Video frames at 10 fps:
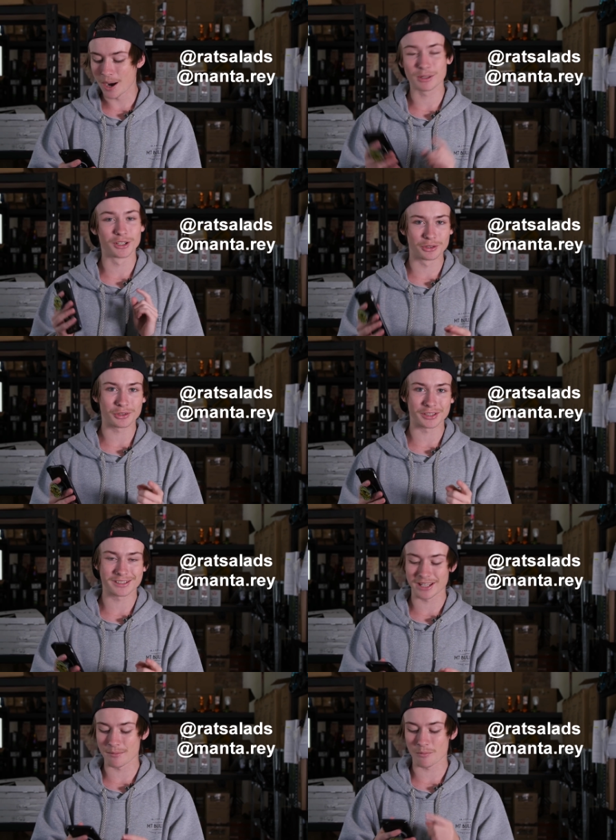I'm going to look
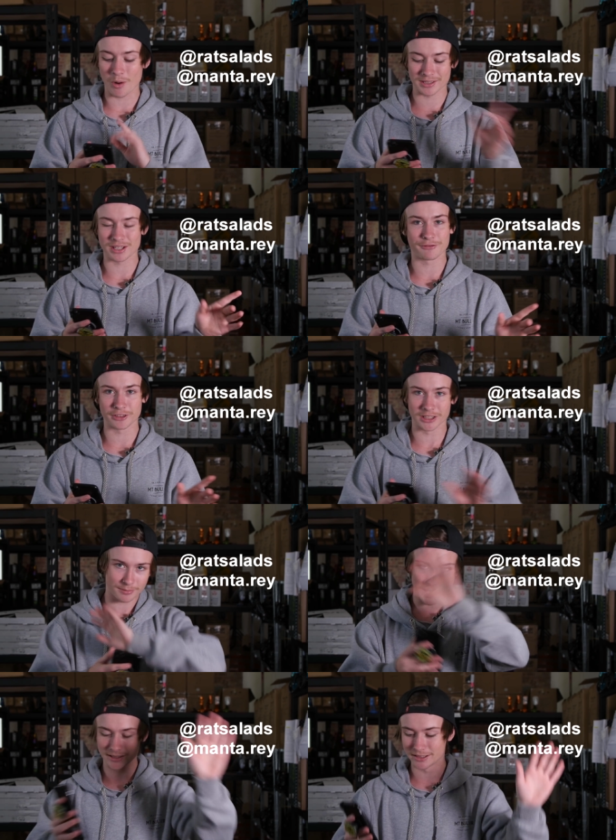into them once I've finished
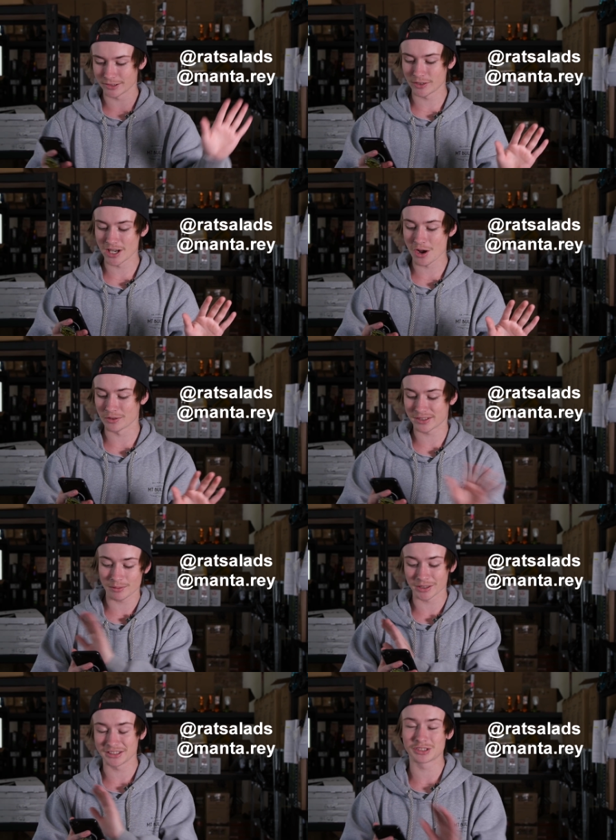making this video and see
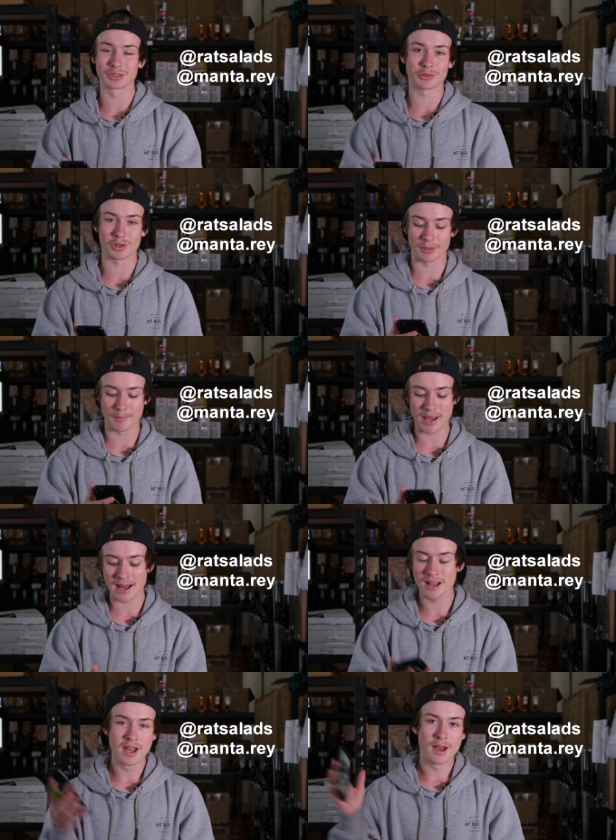what these dudes are all
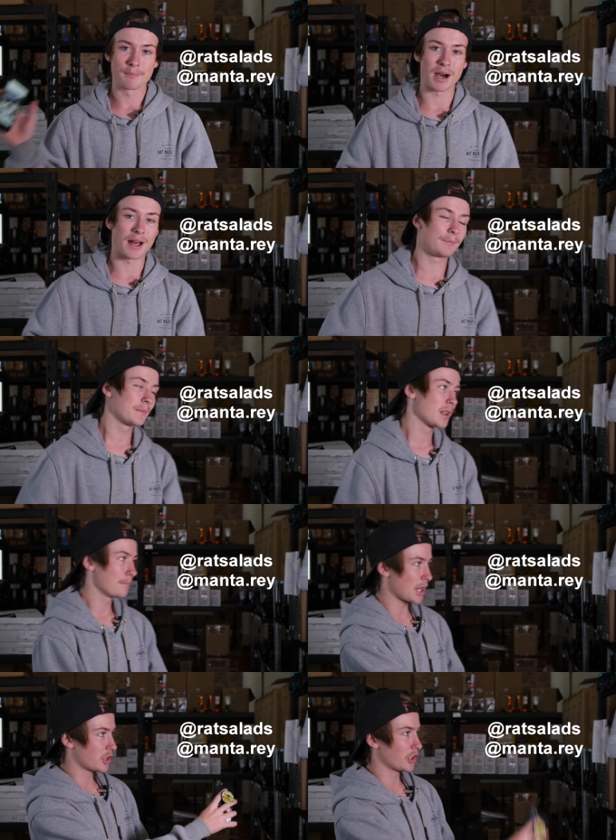about. But
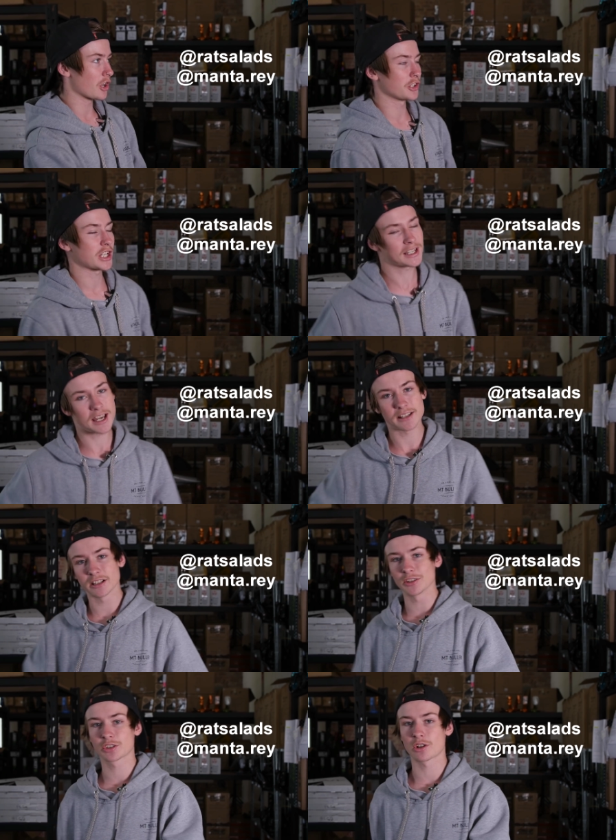make sure you go check out
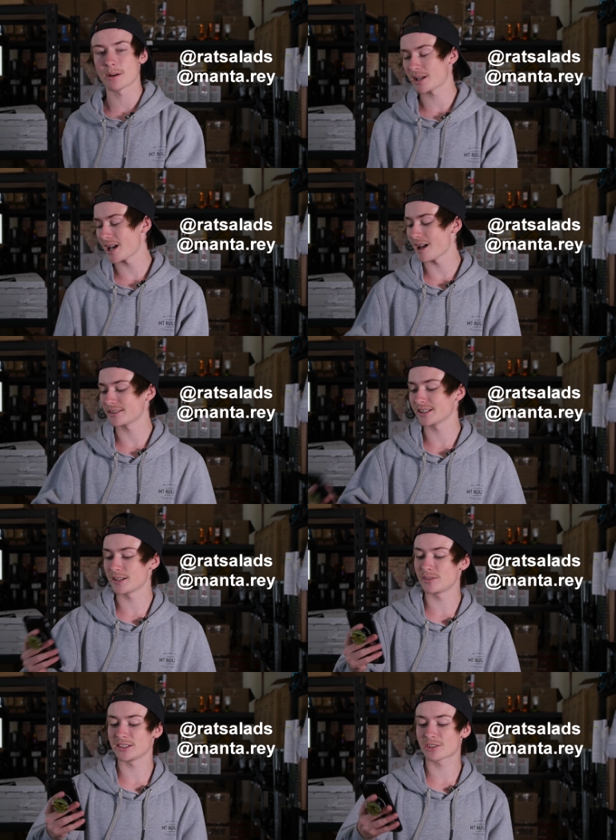their Instagram accounts and
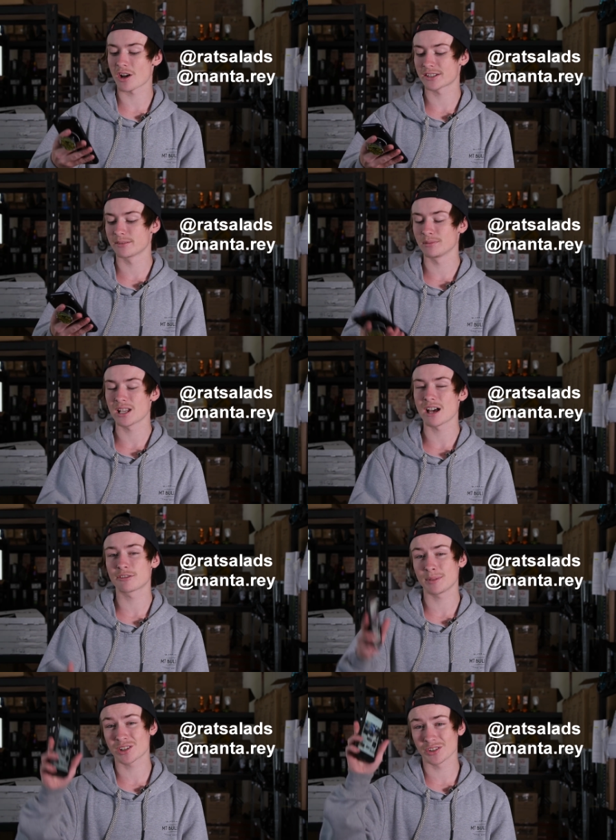give these guys some
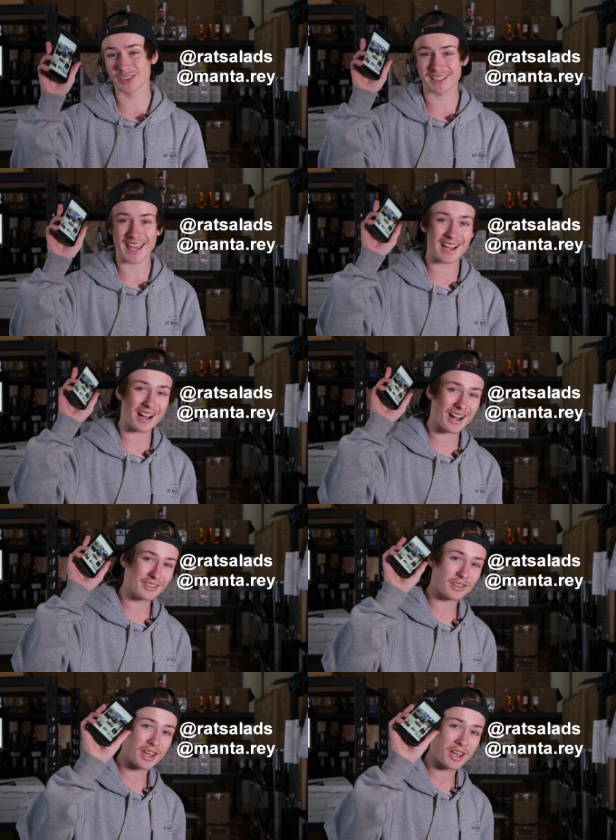love, because they are